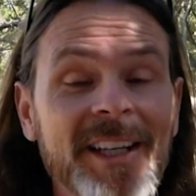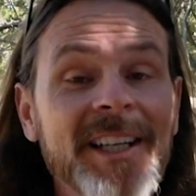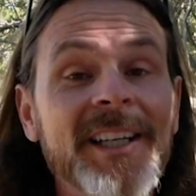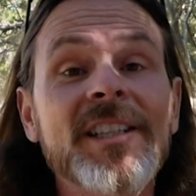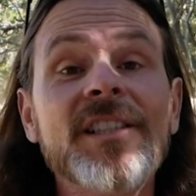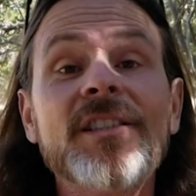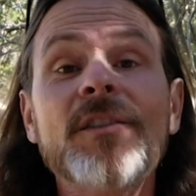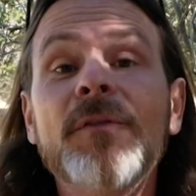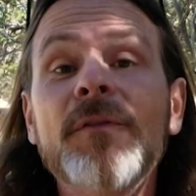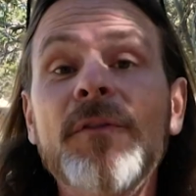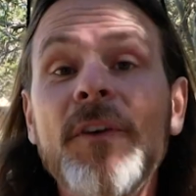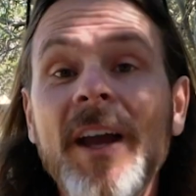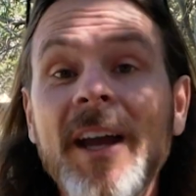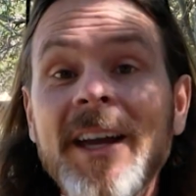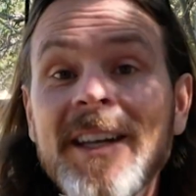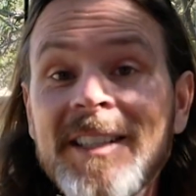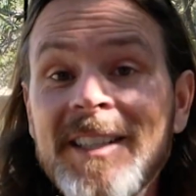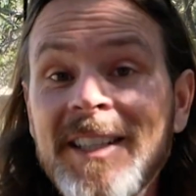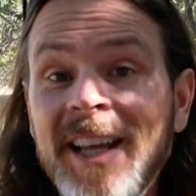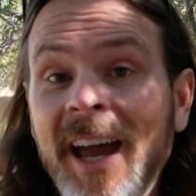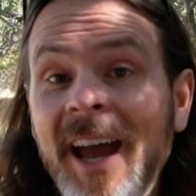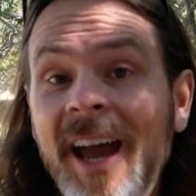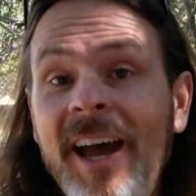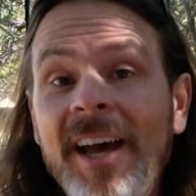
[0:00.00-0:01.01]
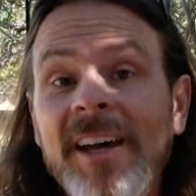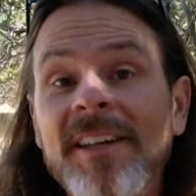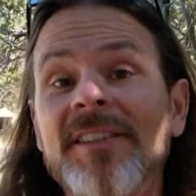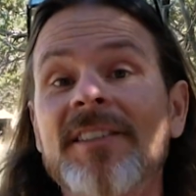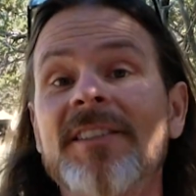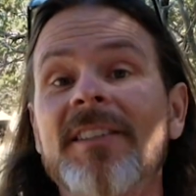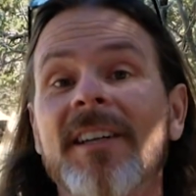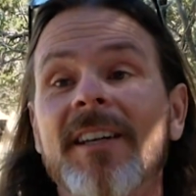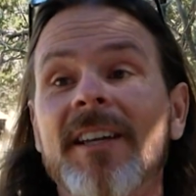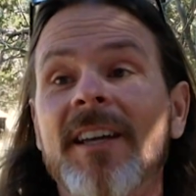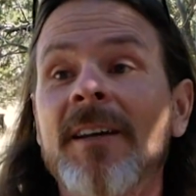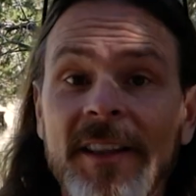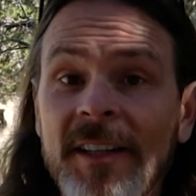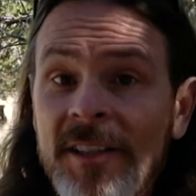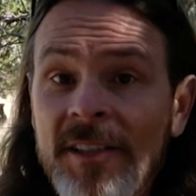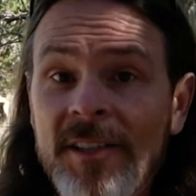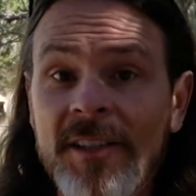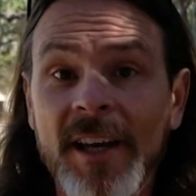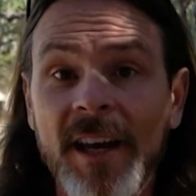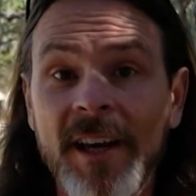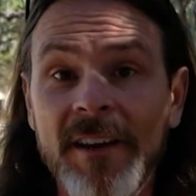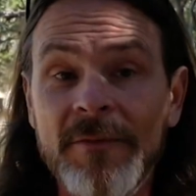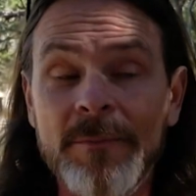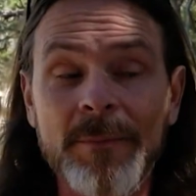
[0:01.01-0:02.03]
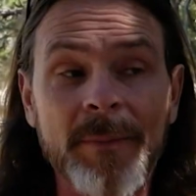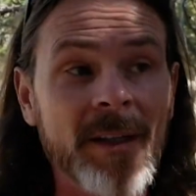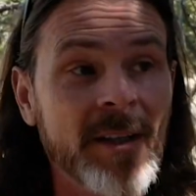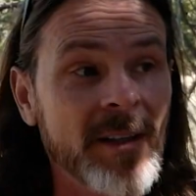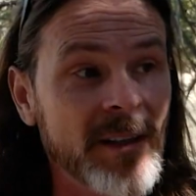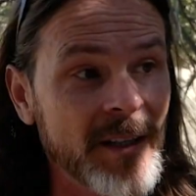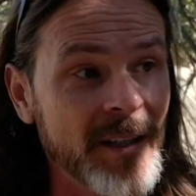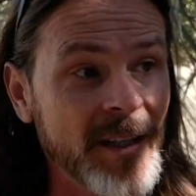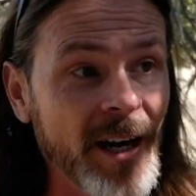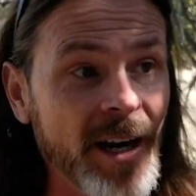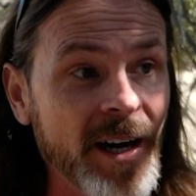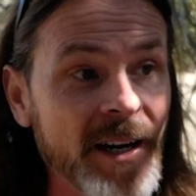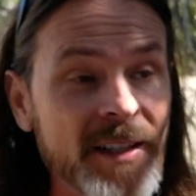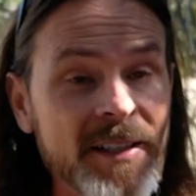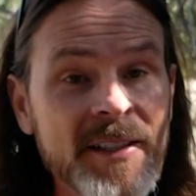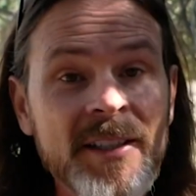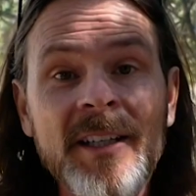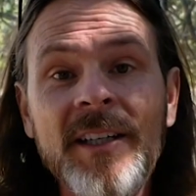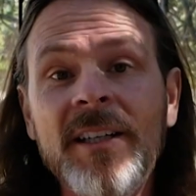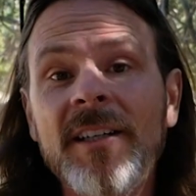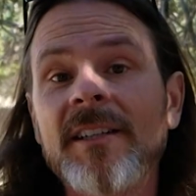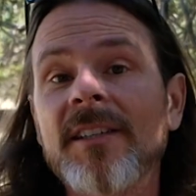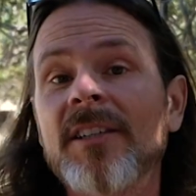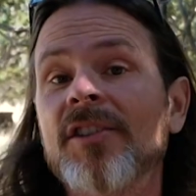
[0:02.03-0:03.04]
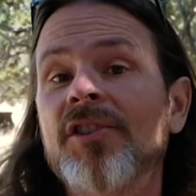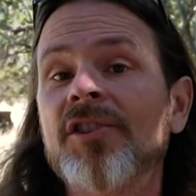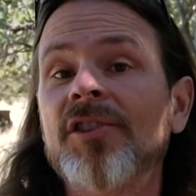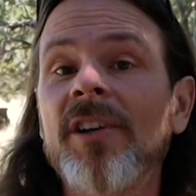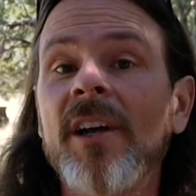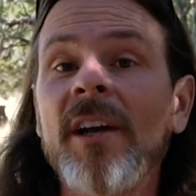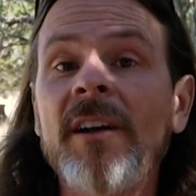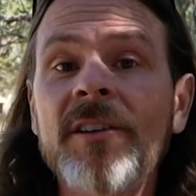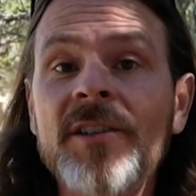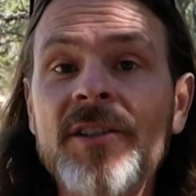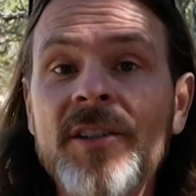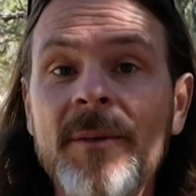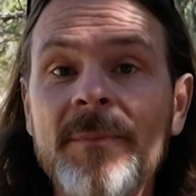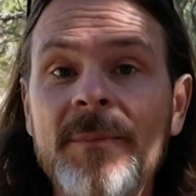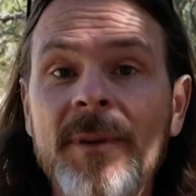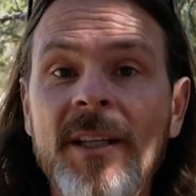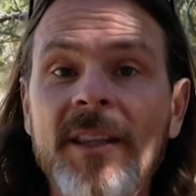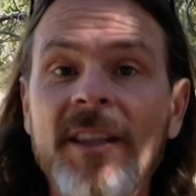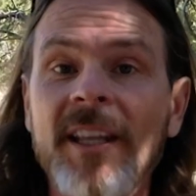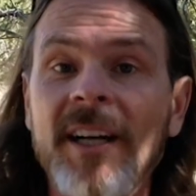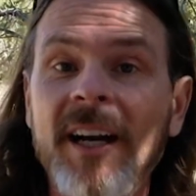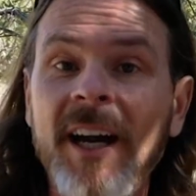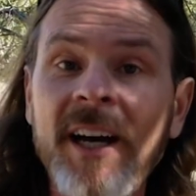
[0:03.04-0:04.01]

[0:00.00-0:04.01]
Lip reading: It's fantastic. And this gave me the idea to share something that